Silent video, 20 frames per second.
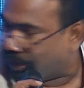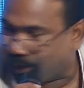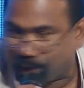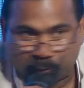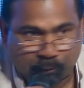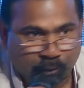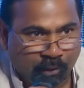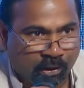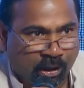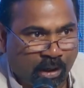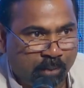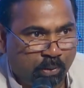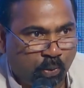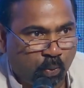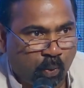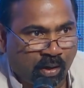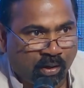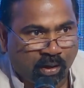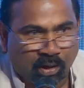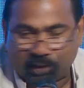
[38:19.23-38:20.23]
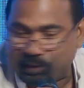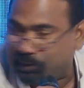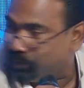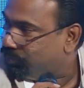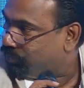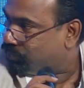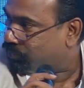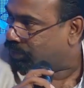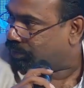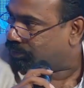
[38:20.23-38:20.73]
every time you and I
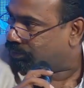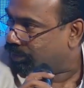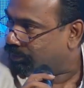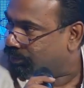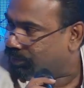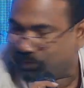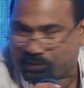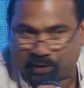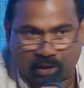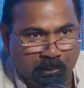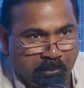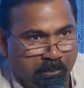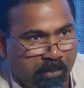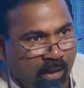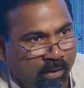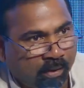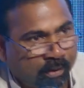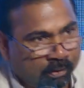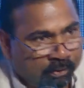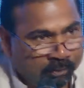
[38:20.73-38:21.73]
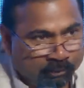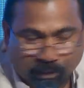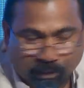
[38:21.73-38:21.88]
sit in the same panel,